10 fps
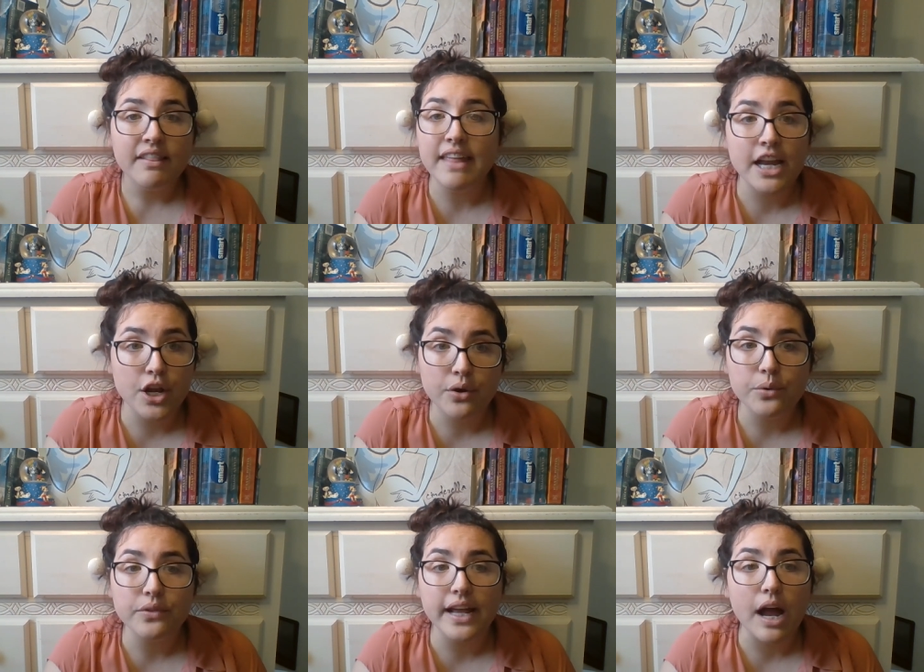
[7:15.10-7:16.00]
they knew.
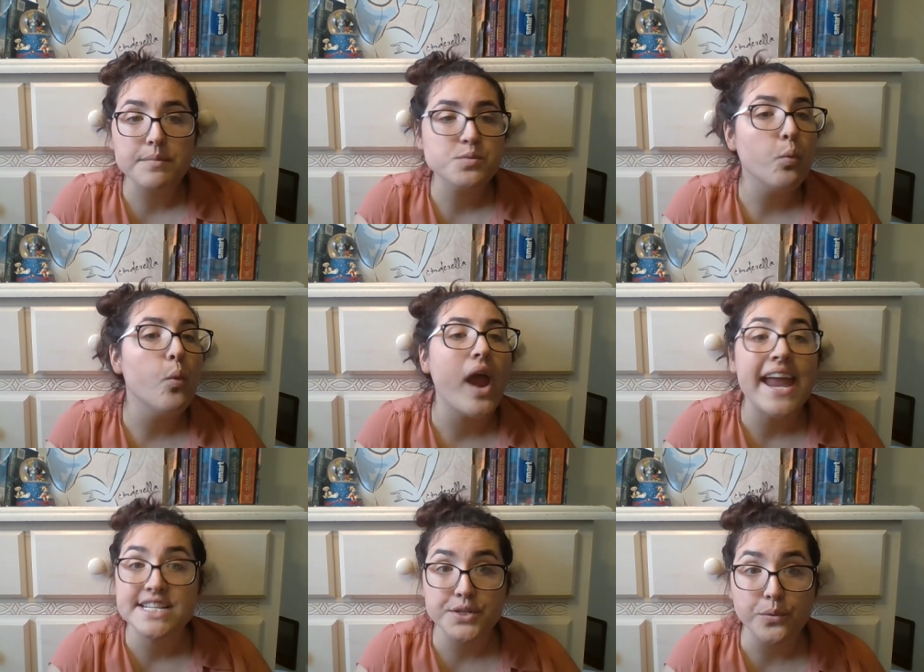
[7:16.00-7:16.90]
Like I was
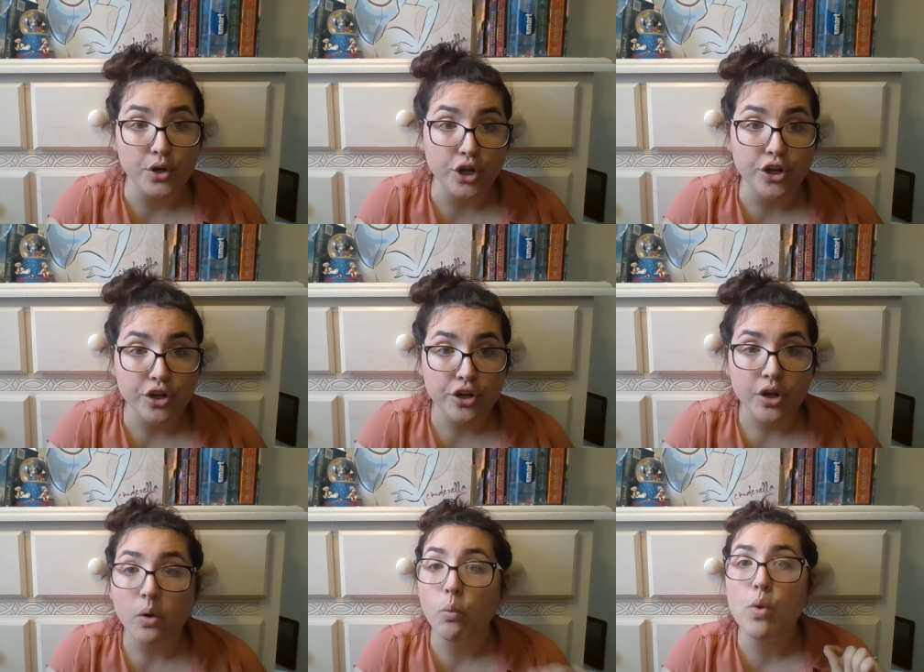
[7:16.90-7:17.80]
way too good.
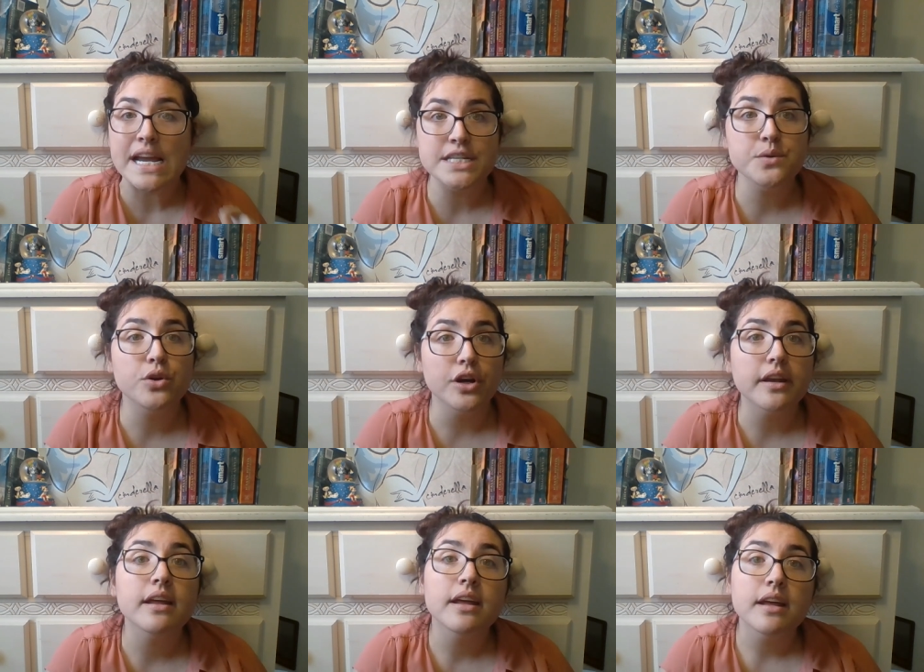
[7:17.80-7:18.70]
Way too
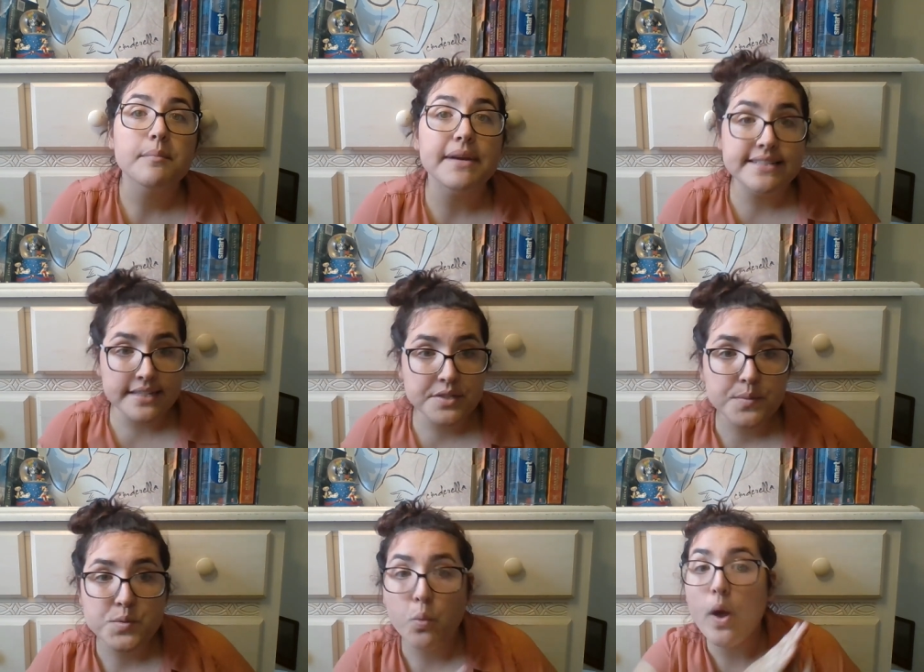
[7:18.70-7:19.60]
good. My sister
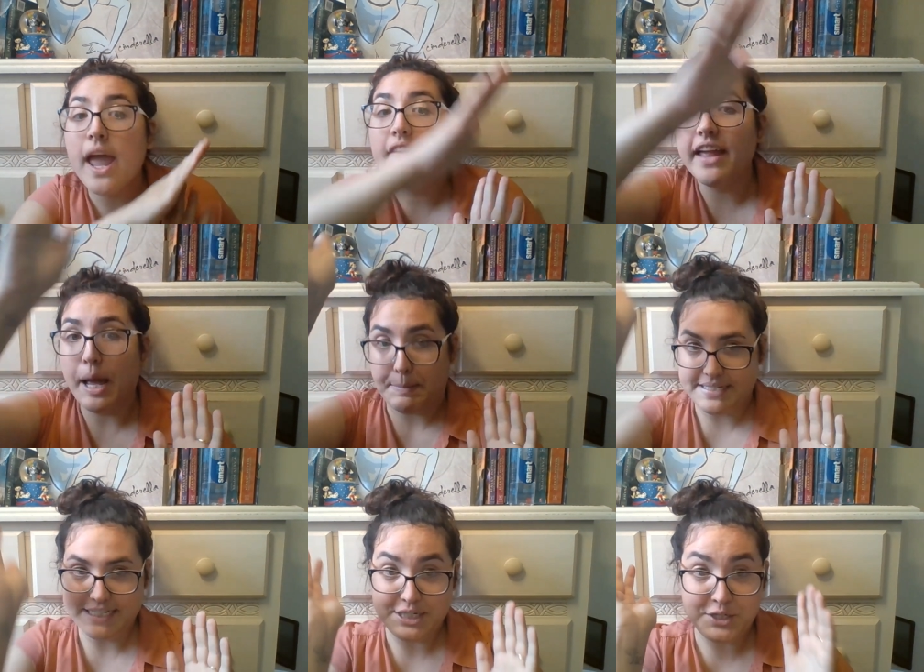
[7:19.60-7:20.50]
was way on the
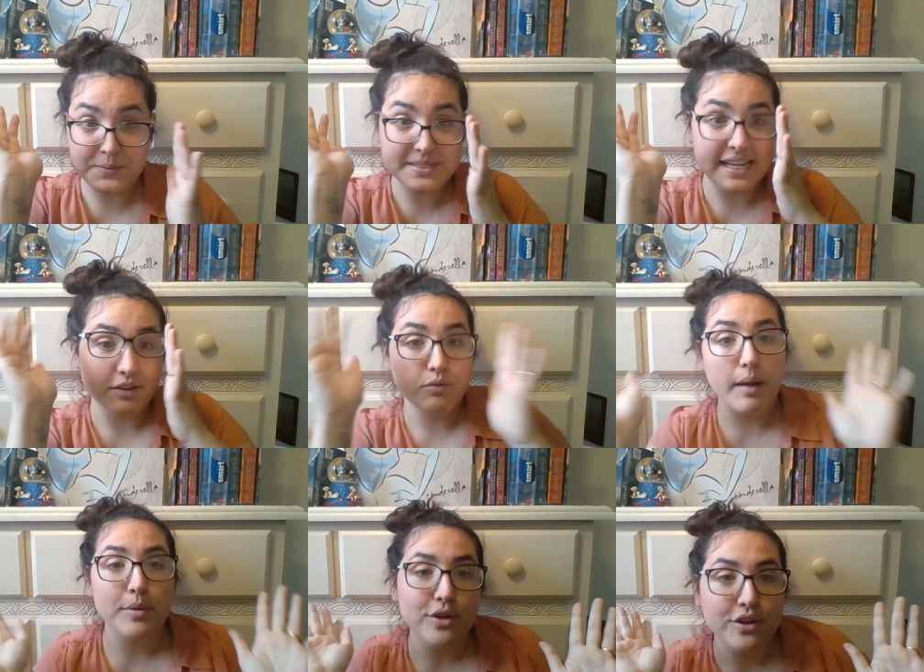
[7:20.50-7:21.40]
opposite. She was like a
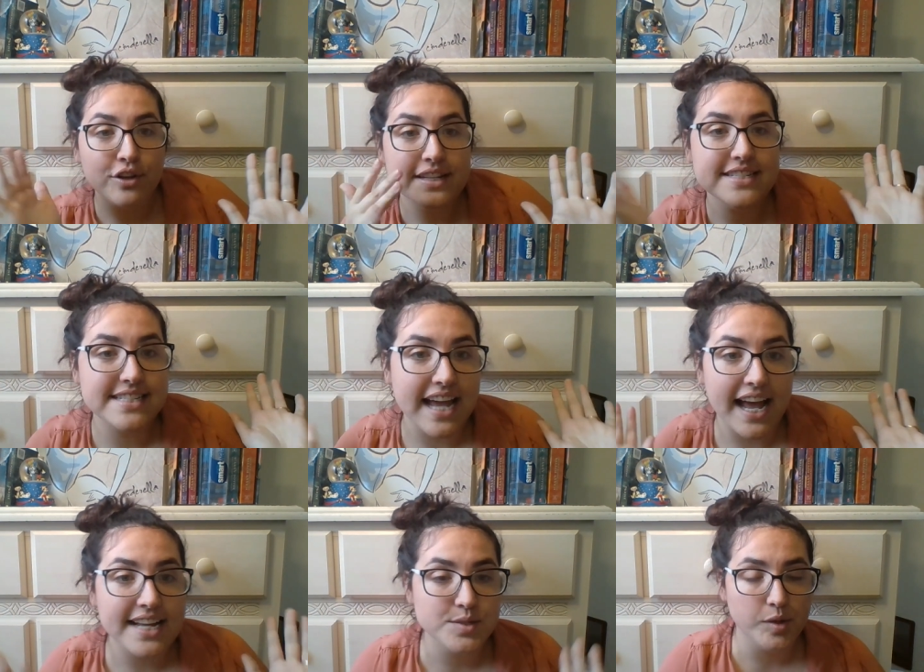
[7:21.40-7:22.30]
rebel in
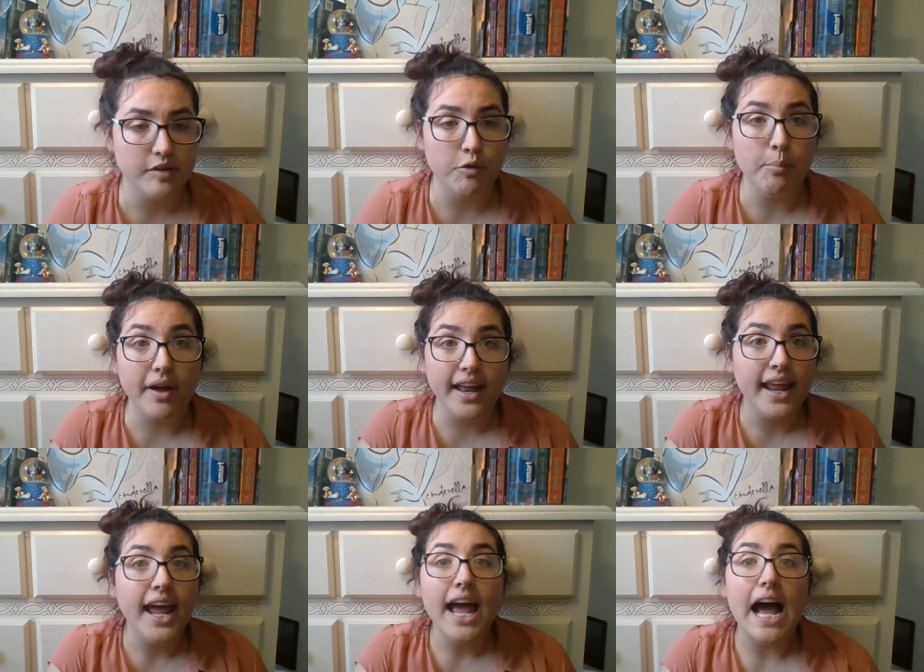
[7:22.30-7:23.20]
disguise or whatever, but
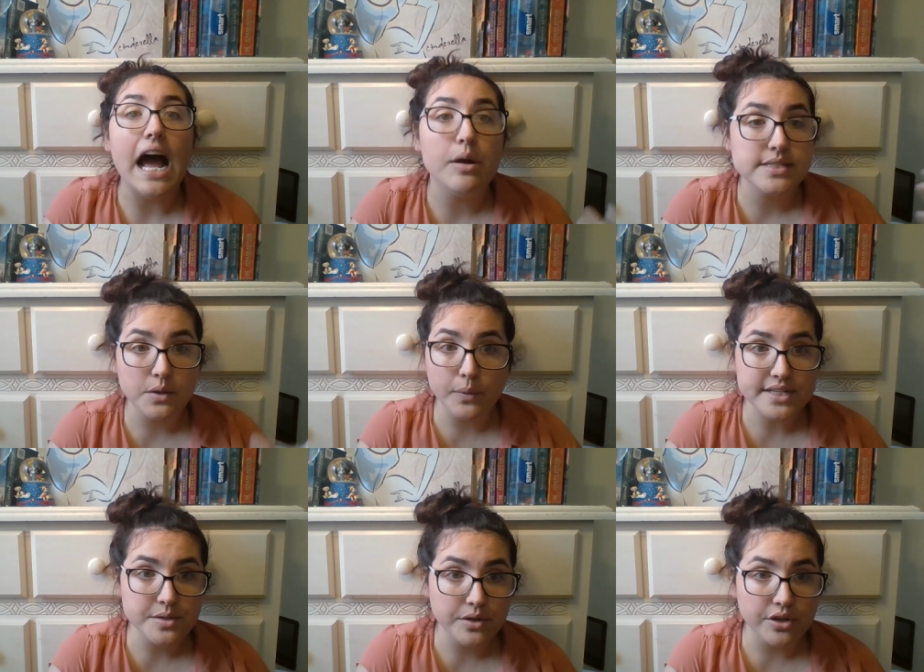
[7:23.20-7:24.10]
I was like way
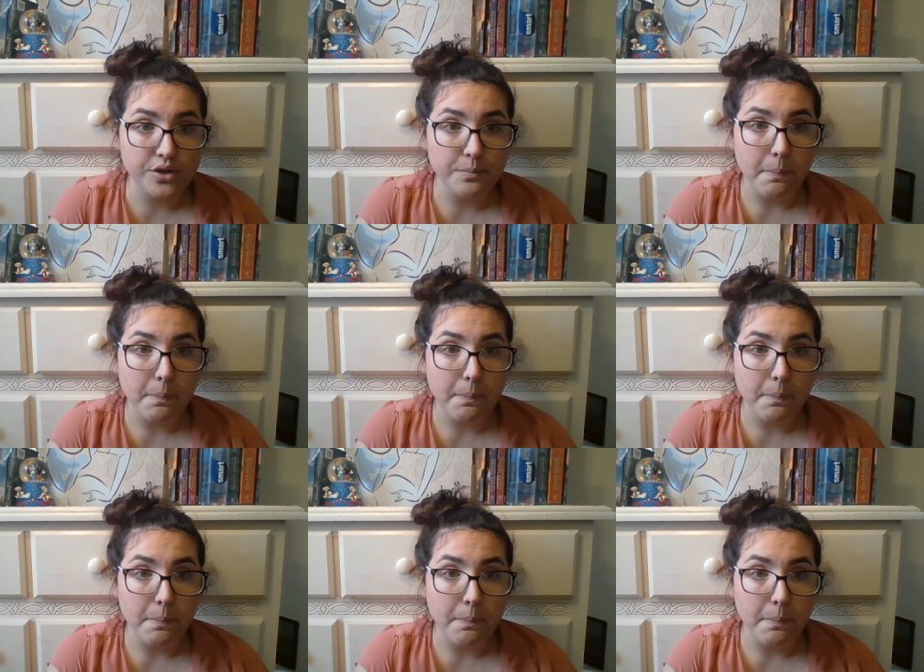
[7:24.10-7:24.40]
too good.